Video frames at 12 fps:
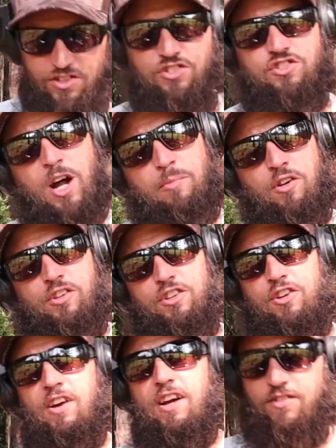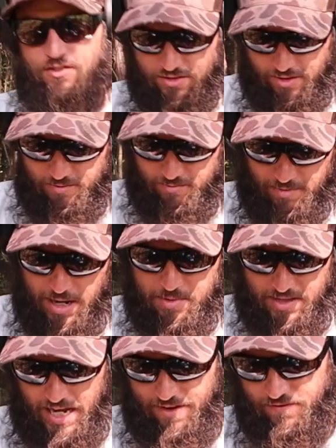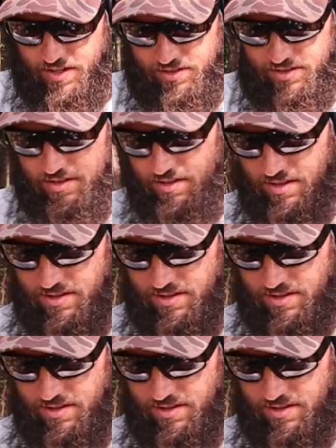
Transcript: just drop it on the ground, so maybe that fixed it.